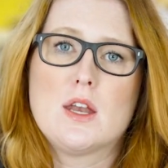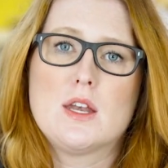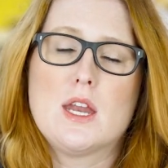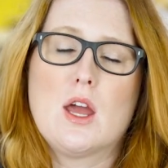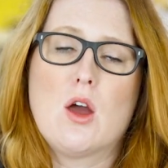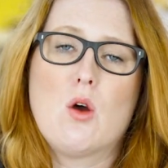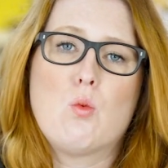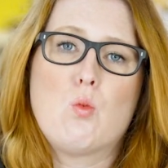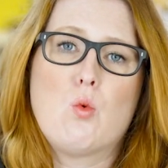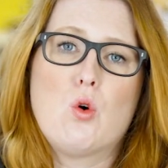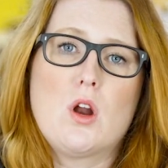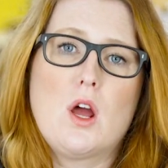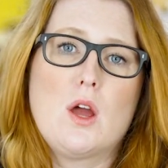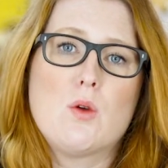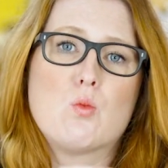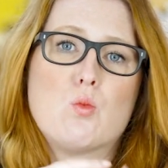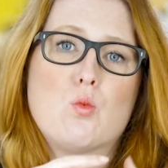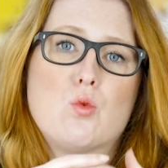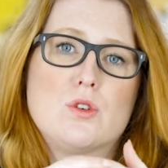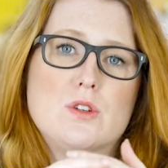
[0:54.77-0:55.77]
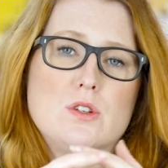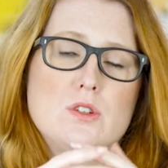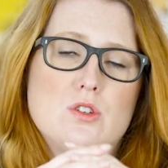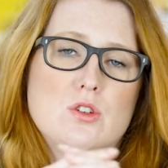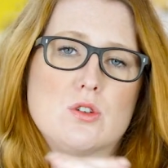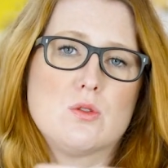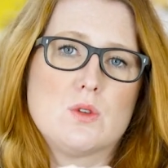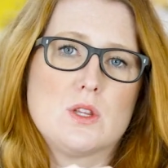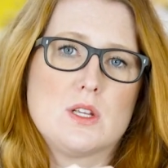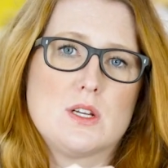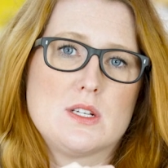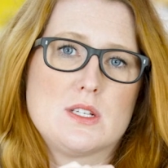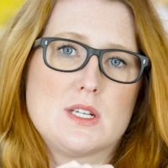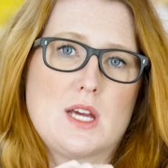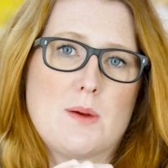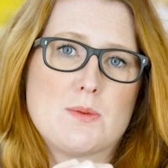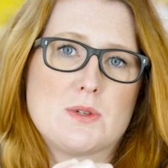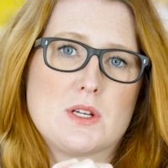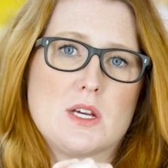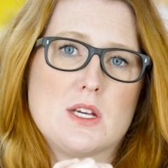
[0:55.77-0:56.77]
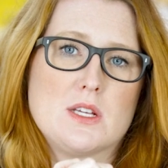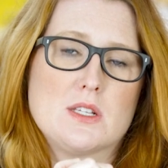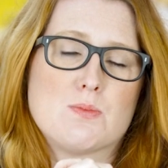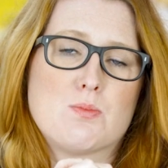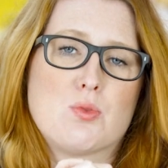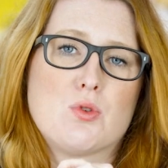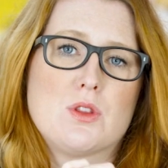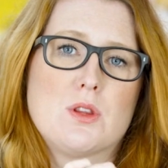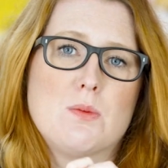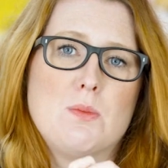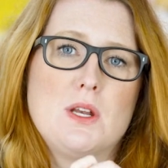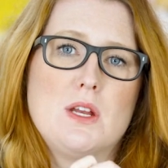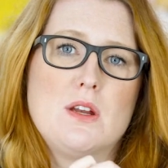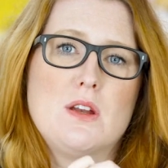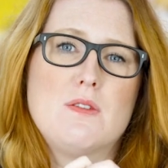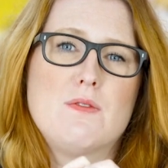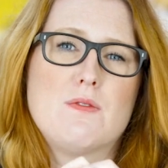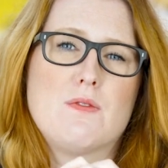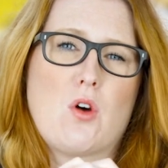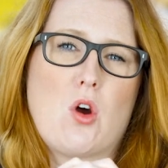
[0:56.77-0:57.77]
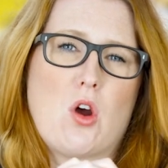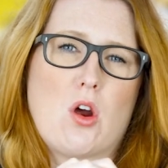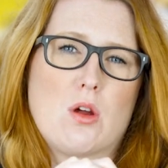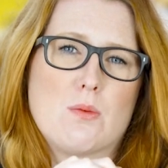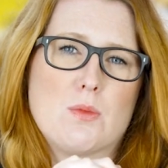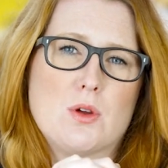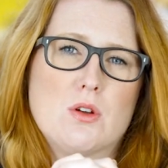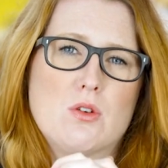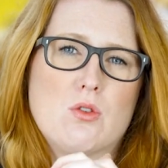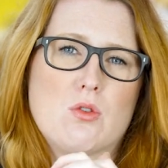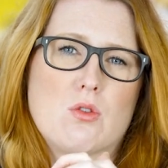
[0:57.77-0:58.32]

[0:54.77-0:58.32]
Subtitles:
Now, what I wouldn't do with an adapter is put them in an environment